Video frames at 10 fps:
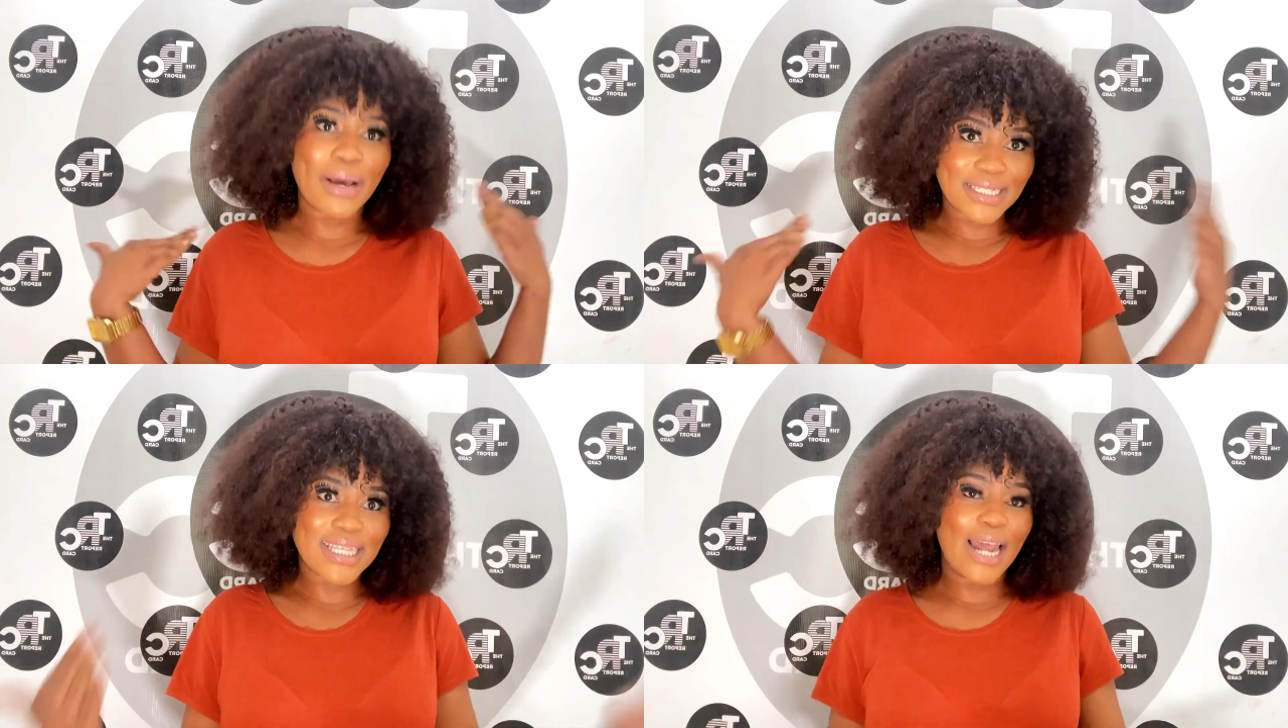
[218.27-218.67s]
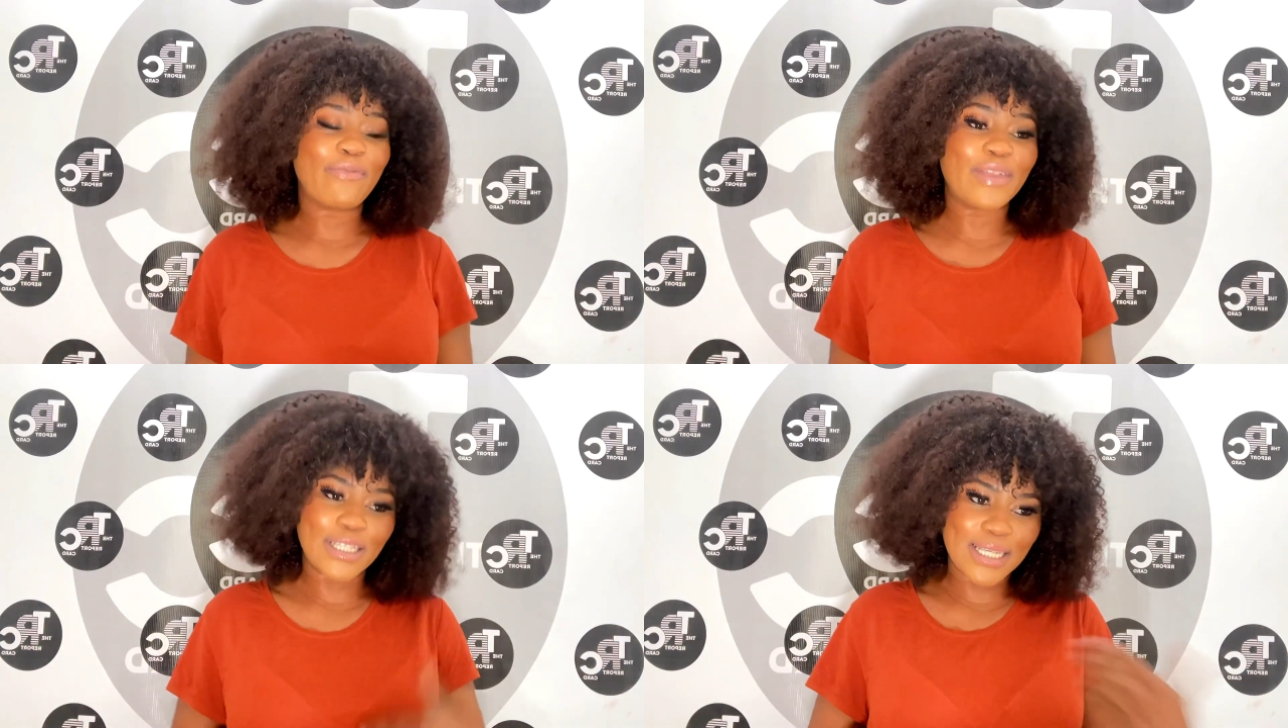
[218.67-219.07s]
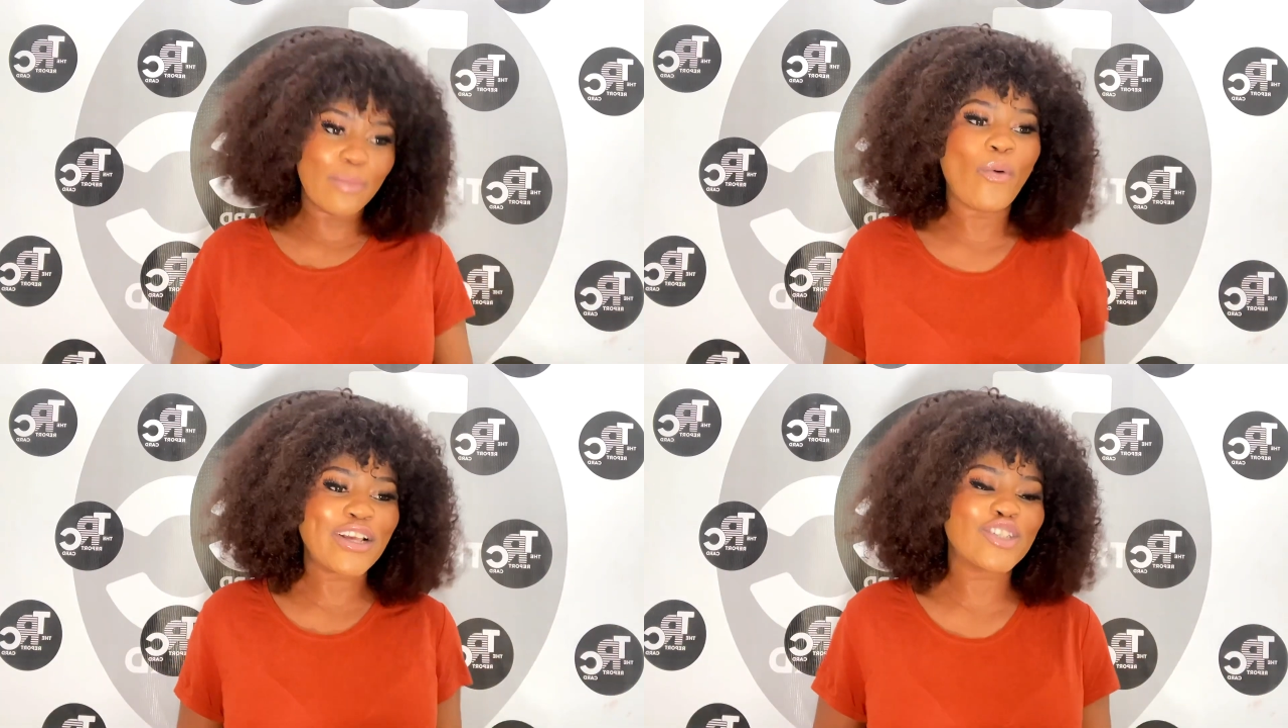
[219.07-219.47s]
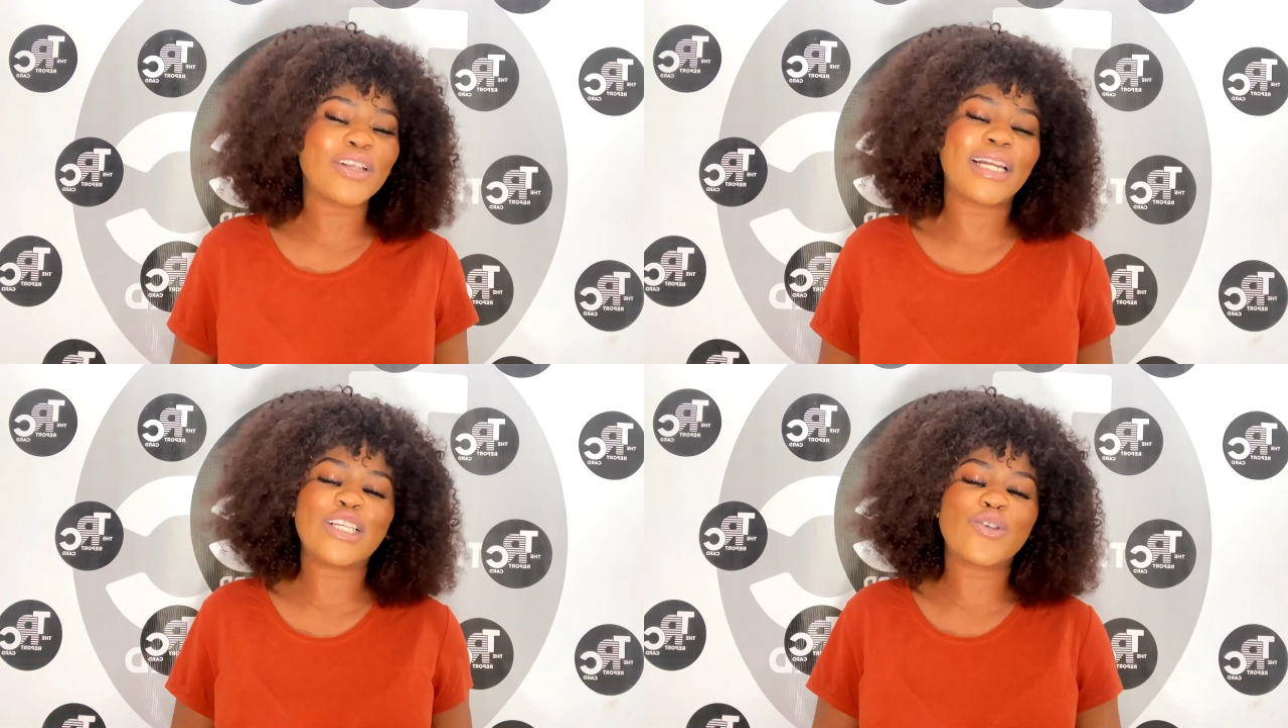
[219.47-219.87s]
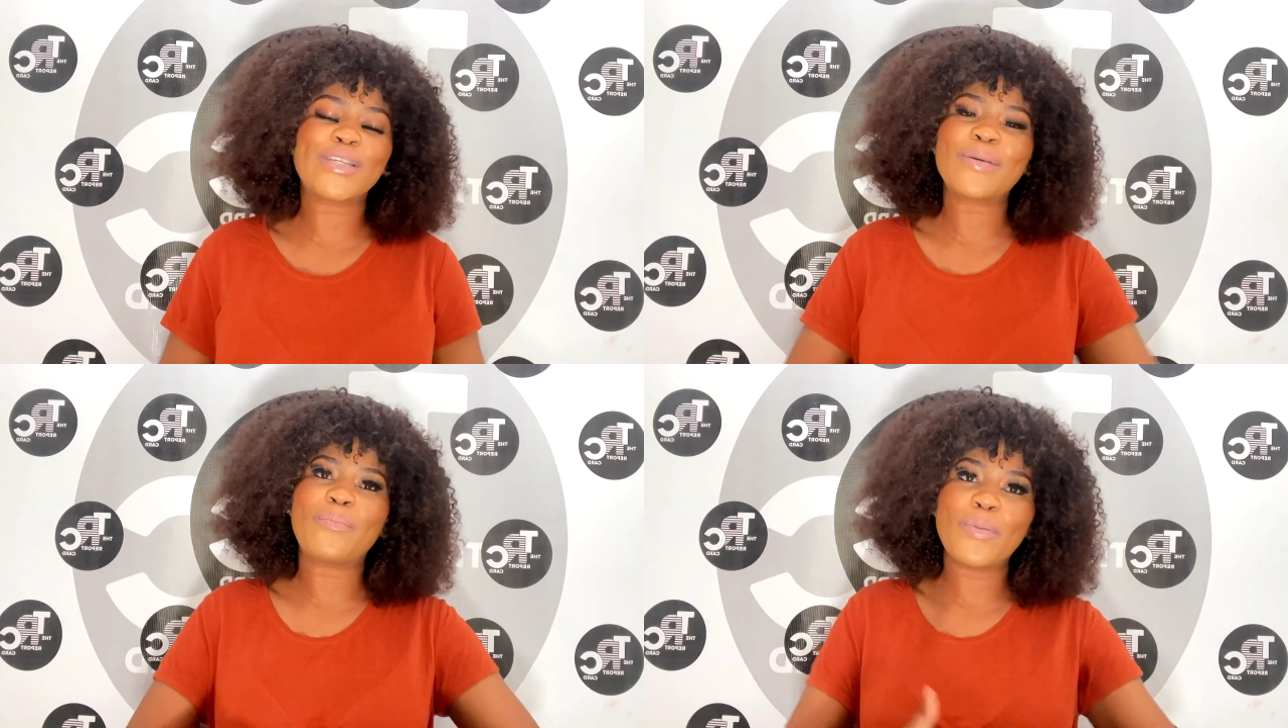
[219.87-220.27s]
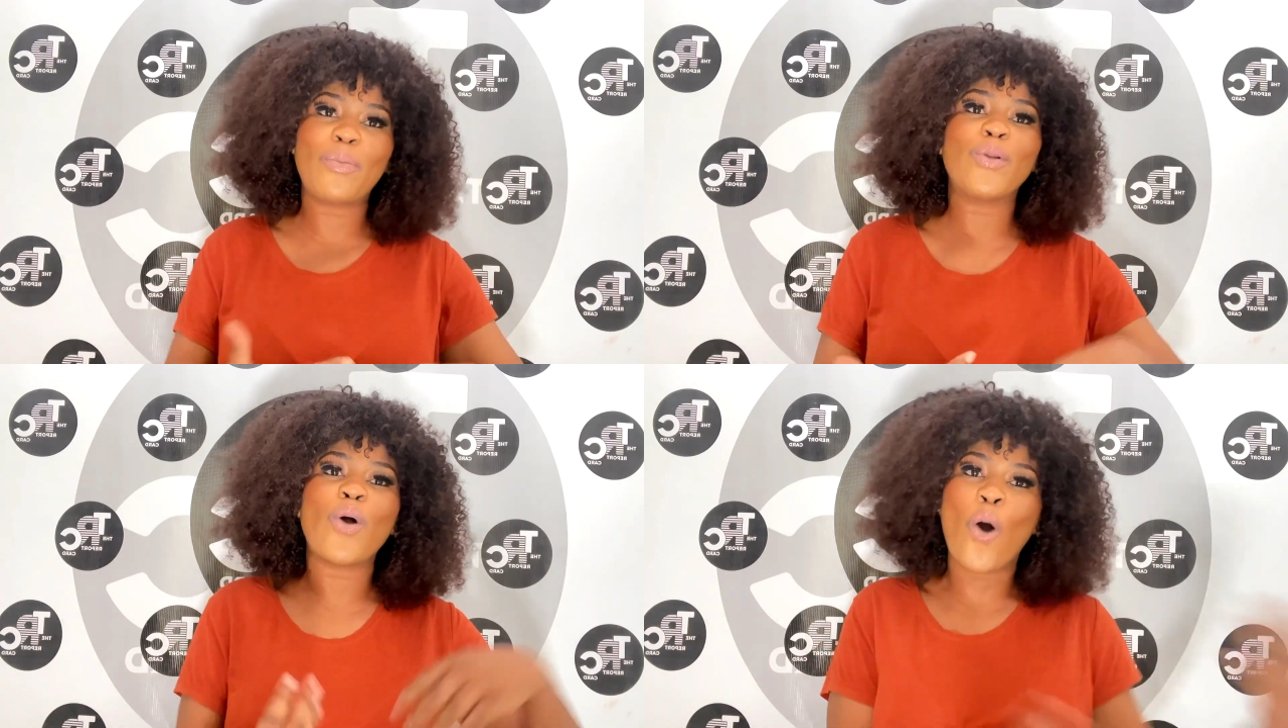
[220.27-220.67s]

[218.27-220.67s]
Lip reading: myself the same question that I saw some people